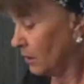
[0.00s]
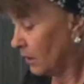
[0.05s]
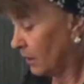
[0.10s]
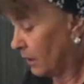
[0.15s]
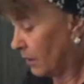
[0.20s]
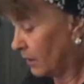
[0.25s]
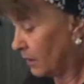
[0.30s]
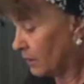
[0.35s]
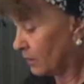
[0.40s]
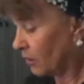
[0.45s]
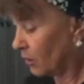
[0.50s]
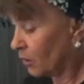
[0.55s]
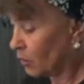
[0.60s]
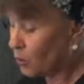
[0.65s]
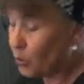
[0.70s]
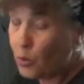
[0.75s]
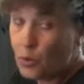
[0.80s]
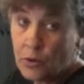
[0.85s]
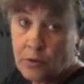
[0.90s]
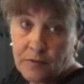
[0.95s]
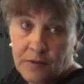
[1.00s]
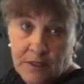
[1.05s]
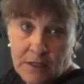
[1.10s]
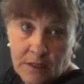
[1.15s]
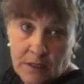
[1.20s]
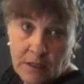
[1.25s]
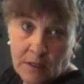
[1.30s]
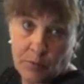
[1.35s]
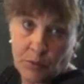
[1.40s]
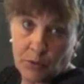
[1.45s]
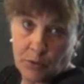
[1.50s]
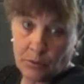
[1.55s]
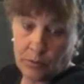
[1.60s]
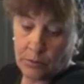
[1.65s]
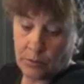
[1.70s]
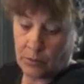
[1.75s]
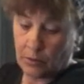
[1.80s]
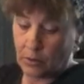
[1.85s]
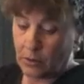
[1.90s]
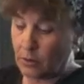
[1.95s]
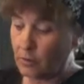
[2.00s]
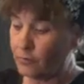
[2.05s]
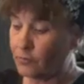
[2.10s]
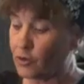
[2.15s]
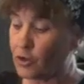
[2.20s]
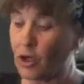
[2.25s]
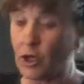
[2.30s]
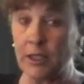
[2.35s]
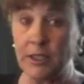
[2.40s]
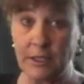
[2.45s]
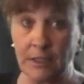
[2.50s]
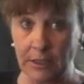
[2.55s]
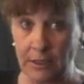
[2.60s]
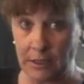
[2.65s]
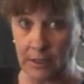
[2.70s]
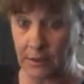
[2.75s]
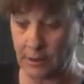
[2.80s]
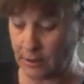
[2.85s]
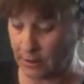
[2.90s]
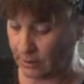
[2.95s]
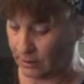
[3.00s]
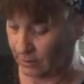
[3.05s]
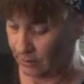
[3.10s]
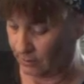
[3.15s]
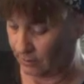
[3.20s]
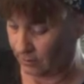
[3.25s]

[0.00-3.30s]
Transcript: and 1/4 teaspoon of dried yeast.